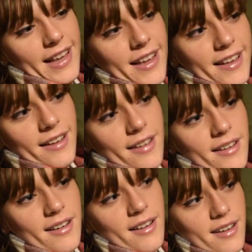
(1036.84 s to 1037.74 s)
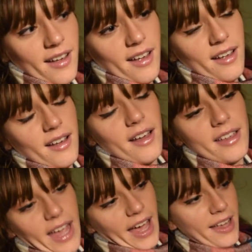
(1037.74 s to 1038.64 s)
bum going to bed.
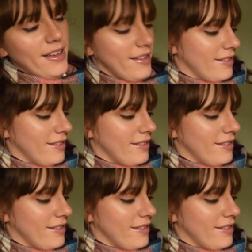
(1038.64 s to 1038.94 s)
Okay.